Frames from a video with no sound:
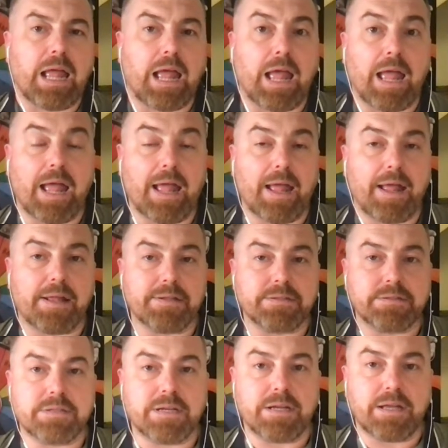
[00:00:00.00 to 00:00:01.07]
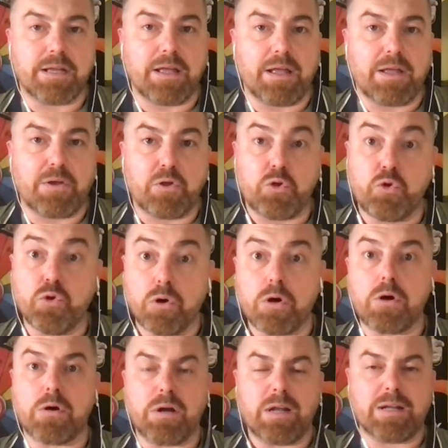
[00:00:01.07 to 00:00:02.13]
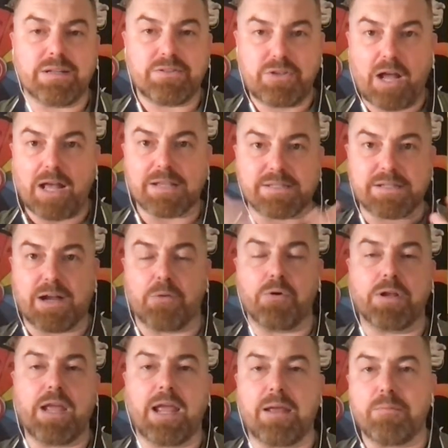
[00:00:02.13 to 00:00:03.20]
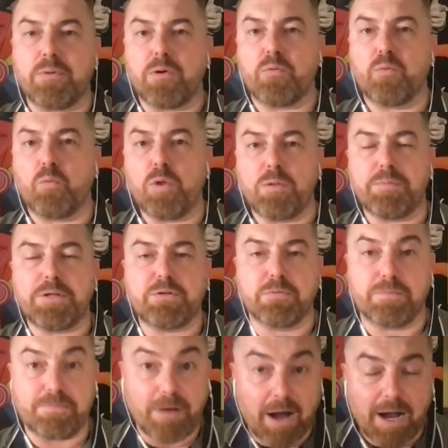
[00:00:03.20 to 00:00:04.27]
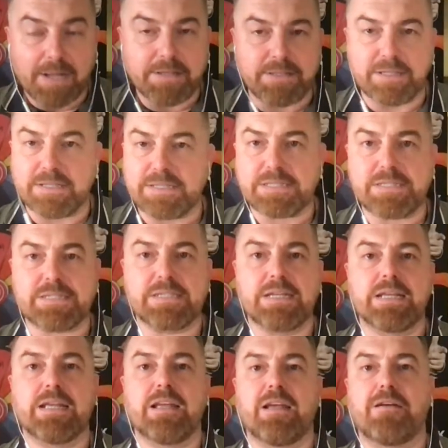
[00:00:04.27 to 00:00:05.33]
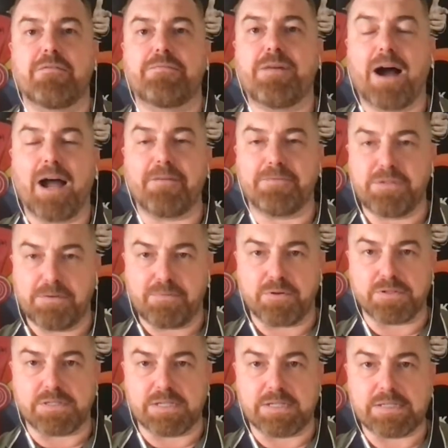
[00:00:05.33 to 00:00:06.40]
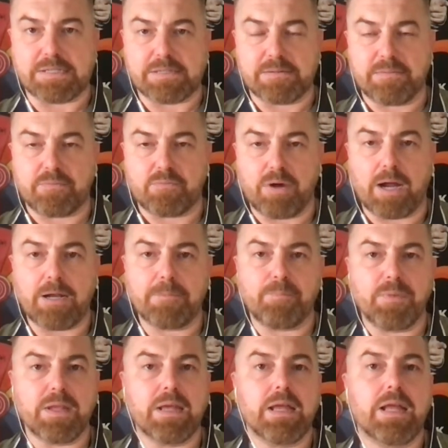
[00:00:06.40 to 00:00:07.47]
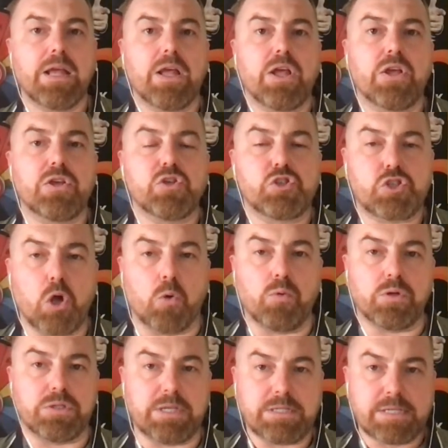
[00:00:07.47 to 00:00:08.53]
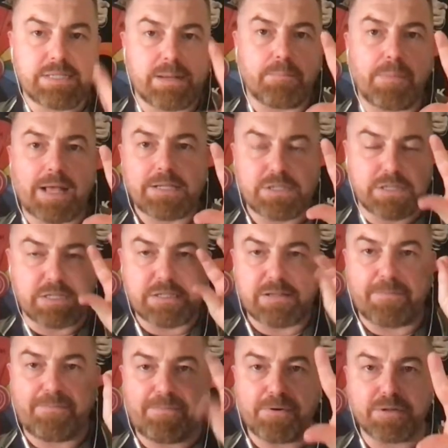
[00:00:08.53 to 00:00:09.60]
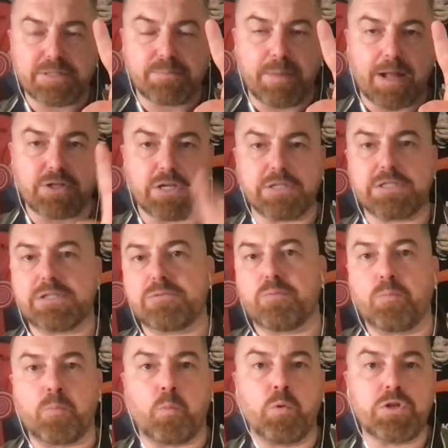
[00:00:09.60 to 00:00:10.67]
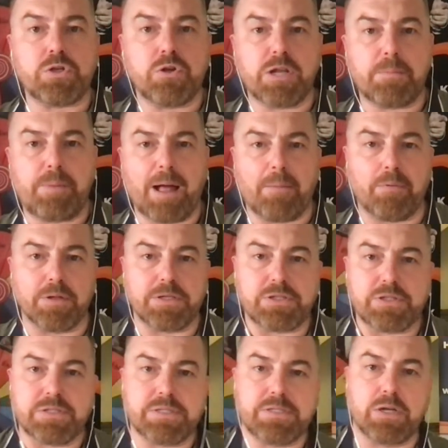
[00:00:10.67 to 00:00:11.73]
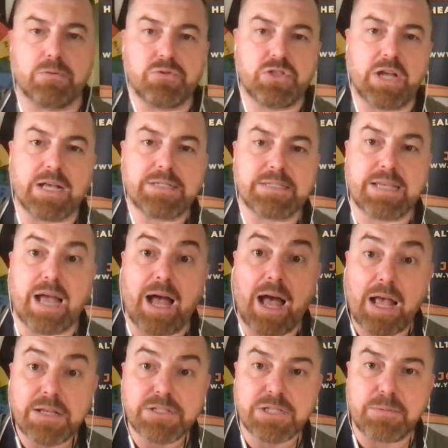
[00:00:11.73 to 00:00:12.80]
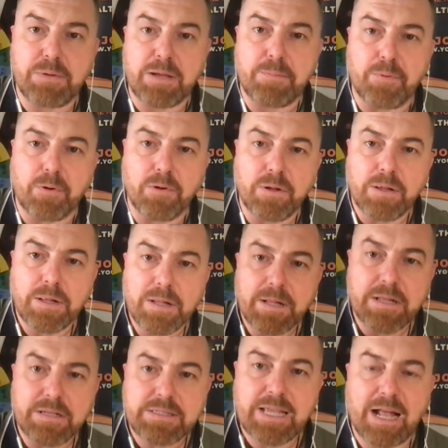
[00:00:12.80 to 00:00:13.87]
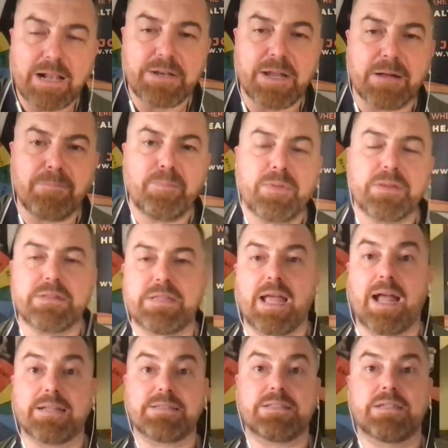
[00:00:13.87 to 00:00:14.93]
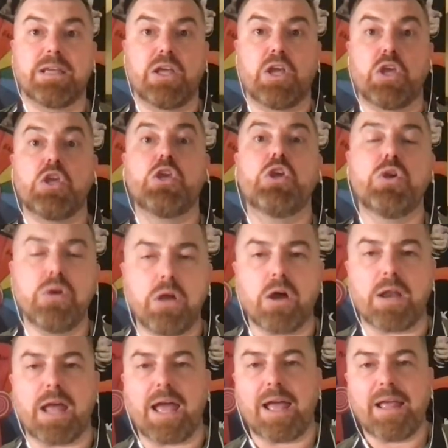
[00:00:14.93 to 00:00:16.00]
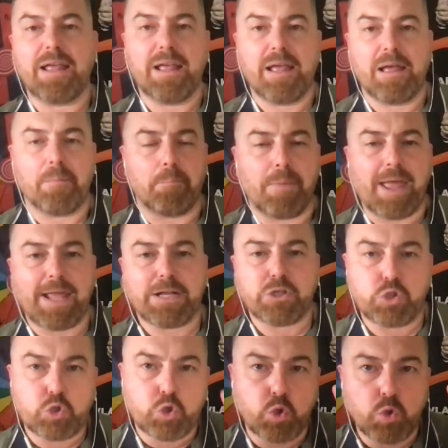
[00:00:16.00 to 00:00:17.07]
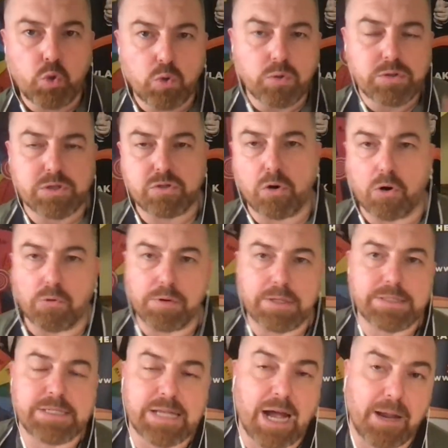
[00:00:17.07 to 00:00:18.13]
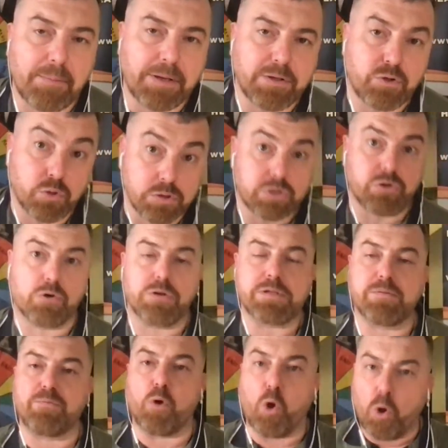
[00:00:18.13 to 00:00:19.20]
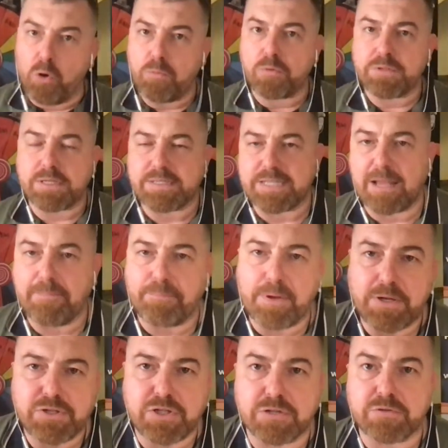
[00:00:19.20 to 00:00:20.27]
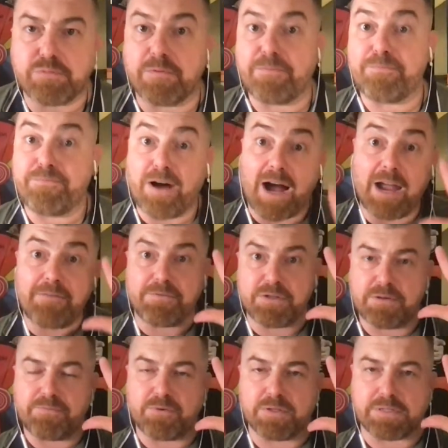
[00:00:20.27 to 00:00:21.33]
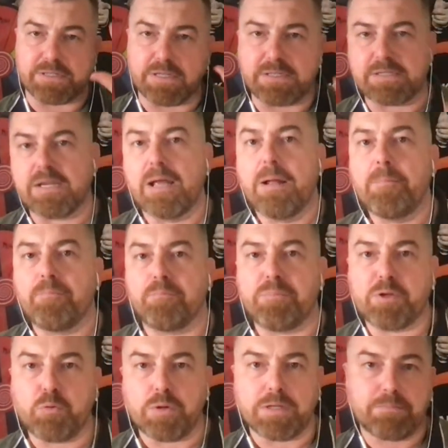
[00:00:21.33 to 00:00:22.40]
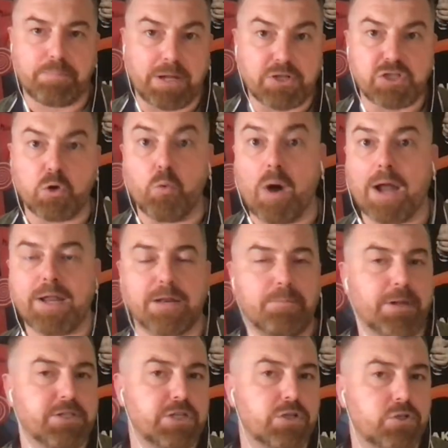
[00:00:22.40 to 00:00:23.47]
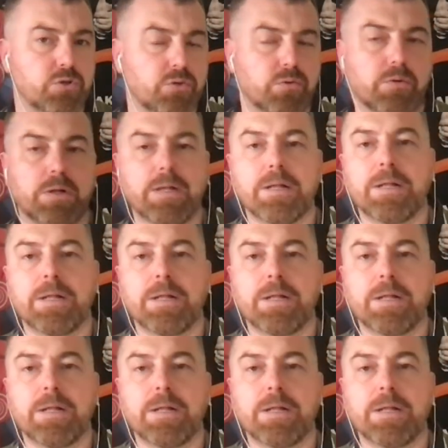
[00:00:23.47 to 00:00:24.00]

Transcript: And your task, our game, will be to find these five differences, right? So this is the message. This is the first message which you're going to publish. So just ask people, tell them that you're going to make two stories of almost the same pictures with five differences between picture one and picture two.